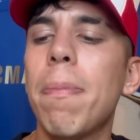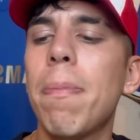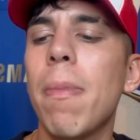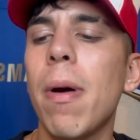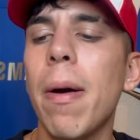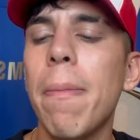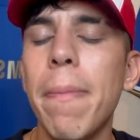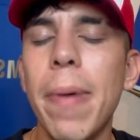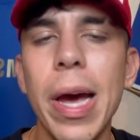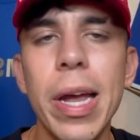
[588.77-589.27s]

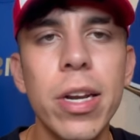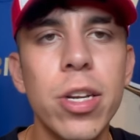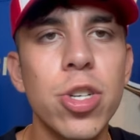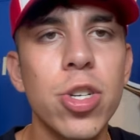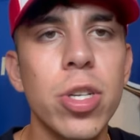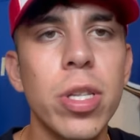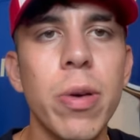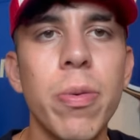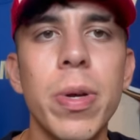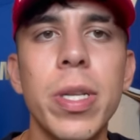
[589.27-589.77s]
a
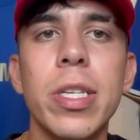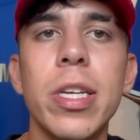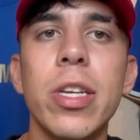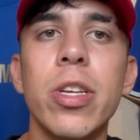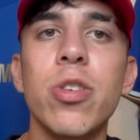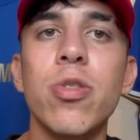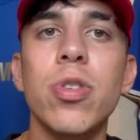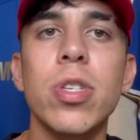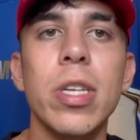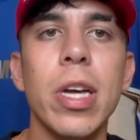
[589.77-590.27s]
manager that we did
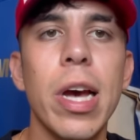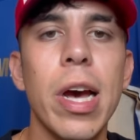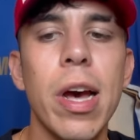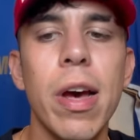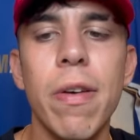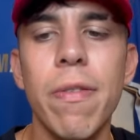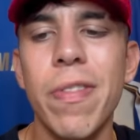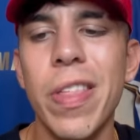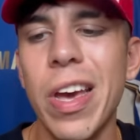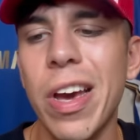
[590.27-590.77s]
used to
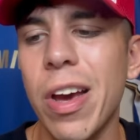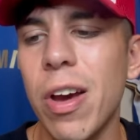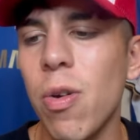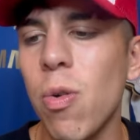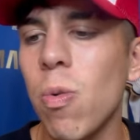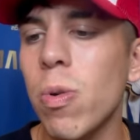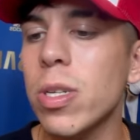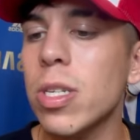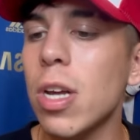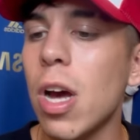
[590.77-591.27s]
have that
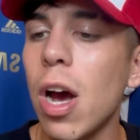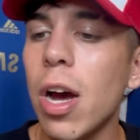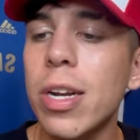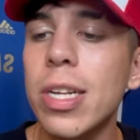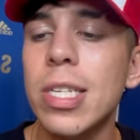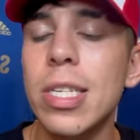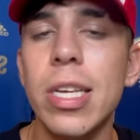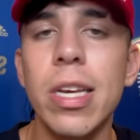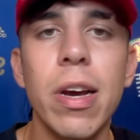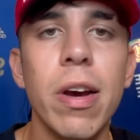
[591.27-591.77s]
was
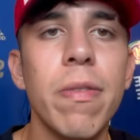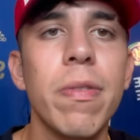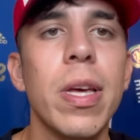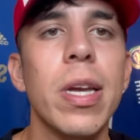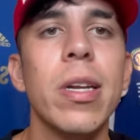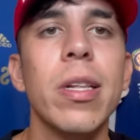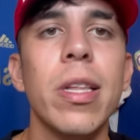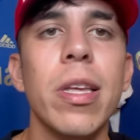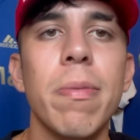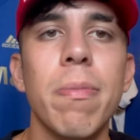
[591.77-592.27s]
honestly of that
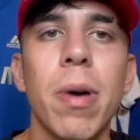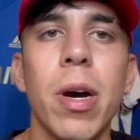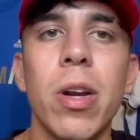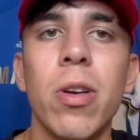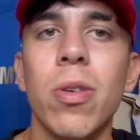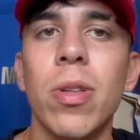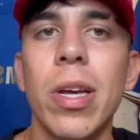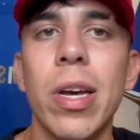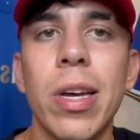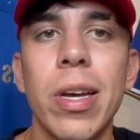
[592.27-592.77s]
elite
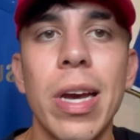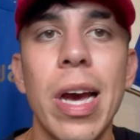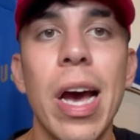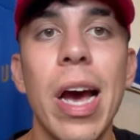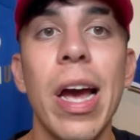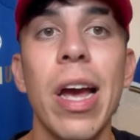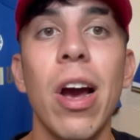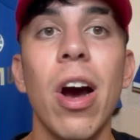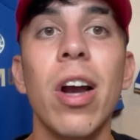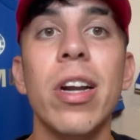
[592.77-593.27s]
model that
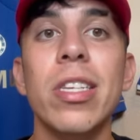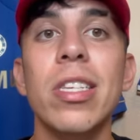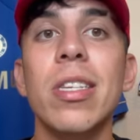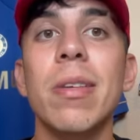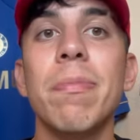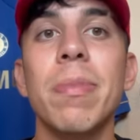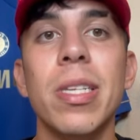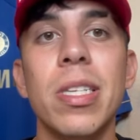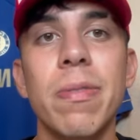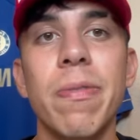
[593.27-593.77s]
I honestly
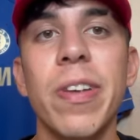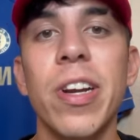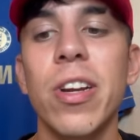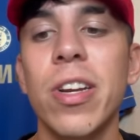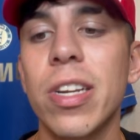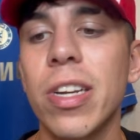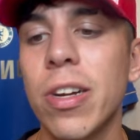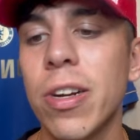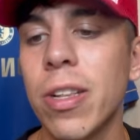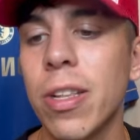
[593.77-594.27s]
miss very
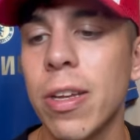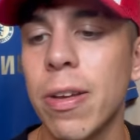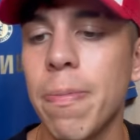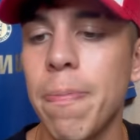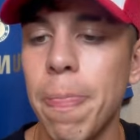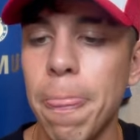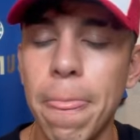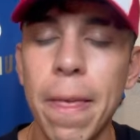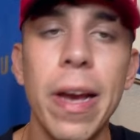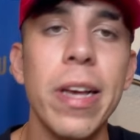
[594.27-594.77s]
dearly
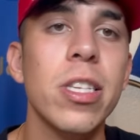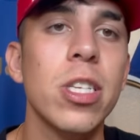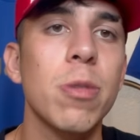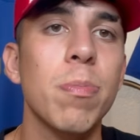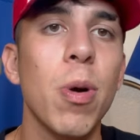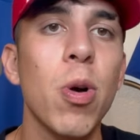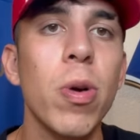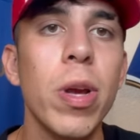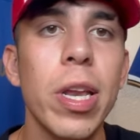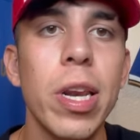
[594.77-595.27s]
has
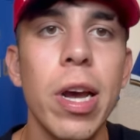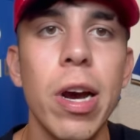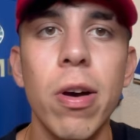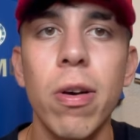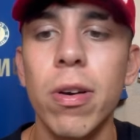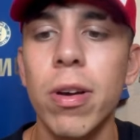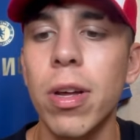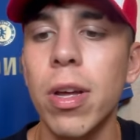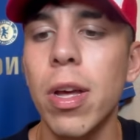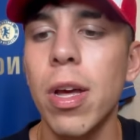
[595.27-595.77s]
spoken
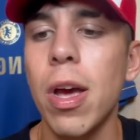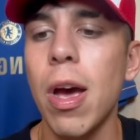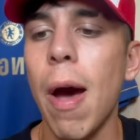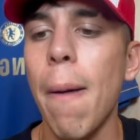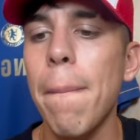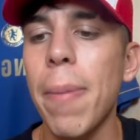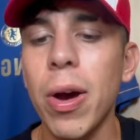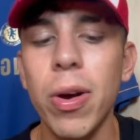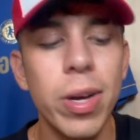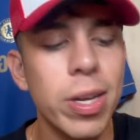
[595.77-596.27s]
out
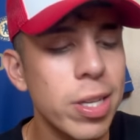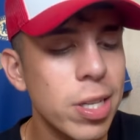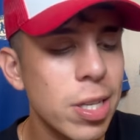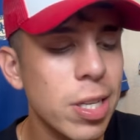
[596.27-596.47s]
about his